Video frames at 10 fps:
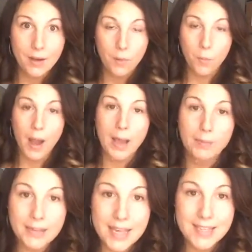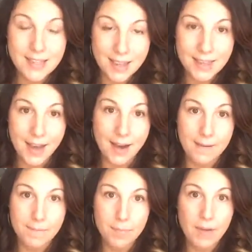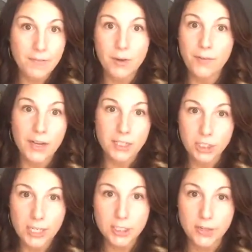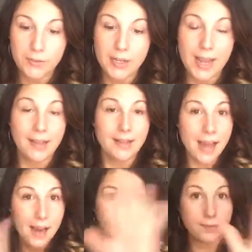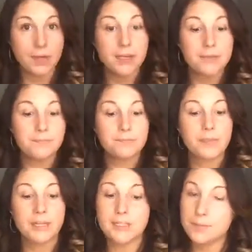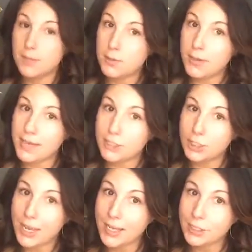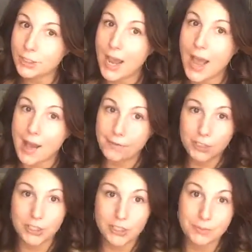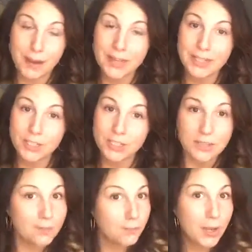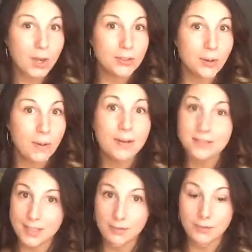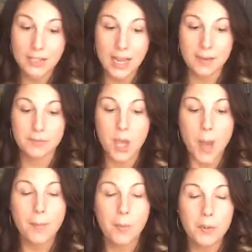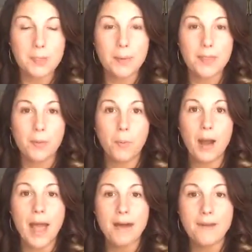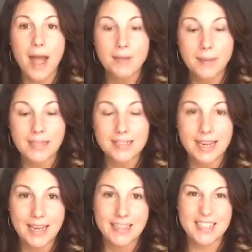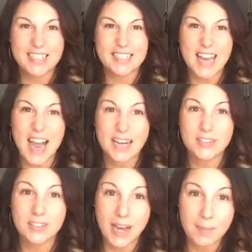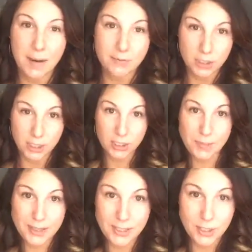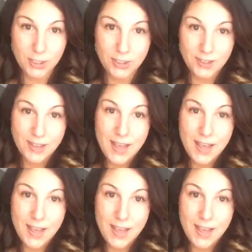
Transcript: Why would they think that if you fucking change every day? Now, that doesn't mean you can't change. I've changed my niche, we all know, several times. But what have I maintained the entire time I've changed my niches?